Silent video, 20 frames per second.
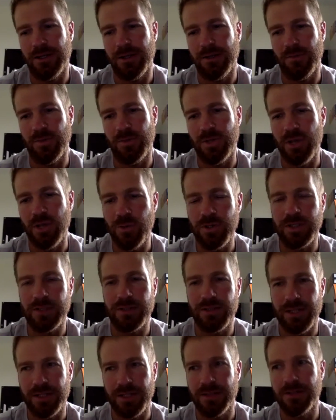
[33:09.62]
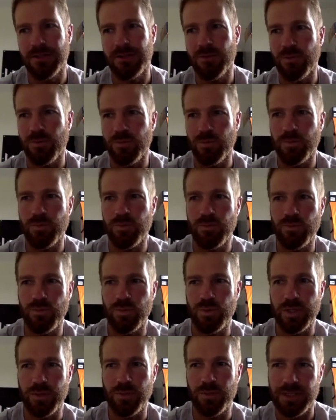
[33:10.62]
knowing that
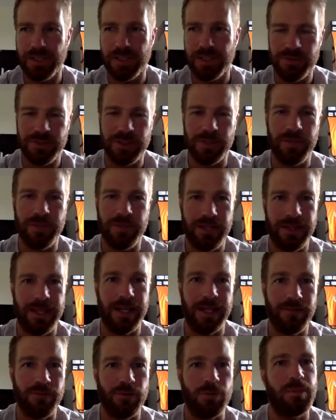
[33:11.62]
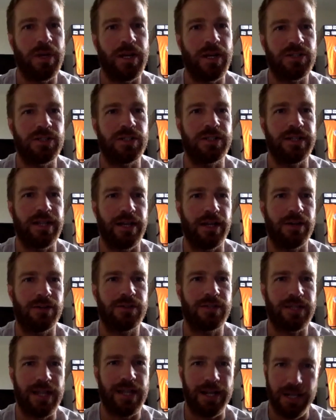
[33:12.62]
we give some of that information now
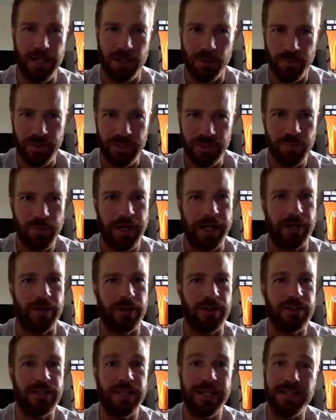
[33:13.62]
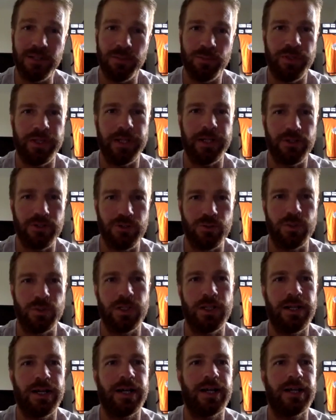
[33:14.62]
to kind of help these parents and the players
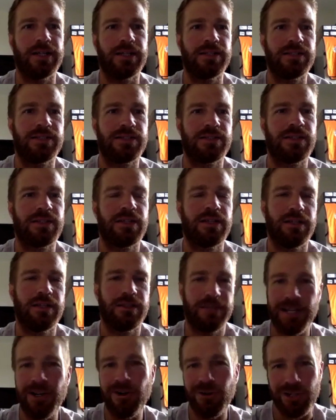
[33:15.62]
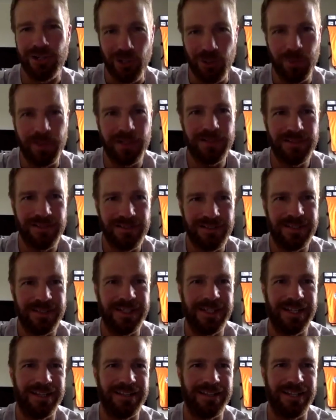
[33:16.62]
realize they are human.
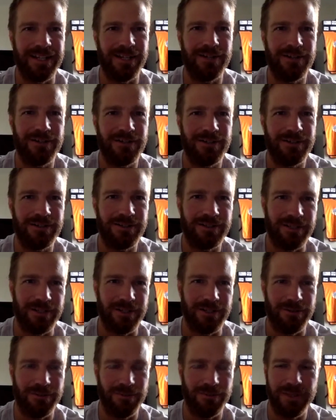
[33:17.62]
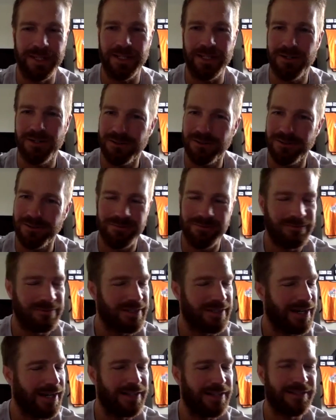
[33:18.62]
They are, they are
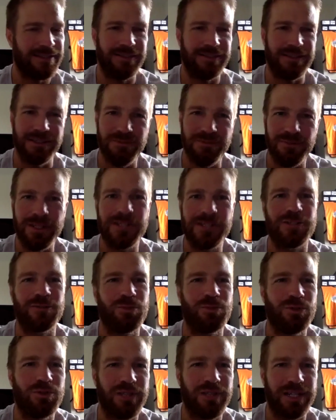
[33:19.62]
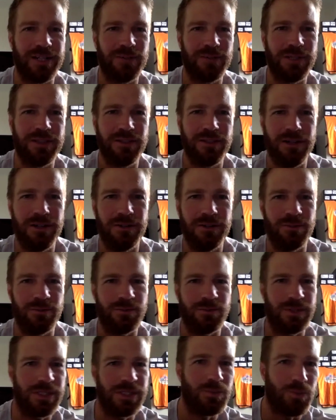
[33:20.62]
not invincible like we thought
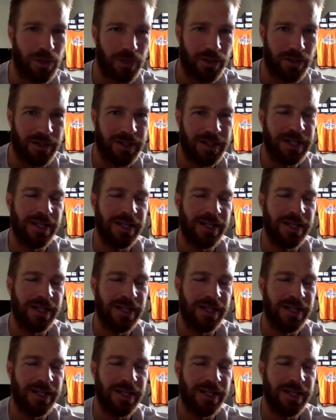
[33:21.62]
we were.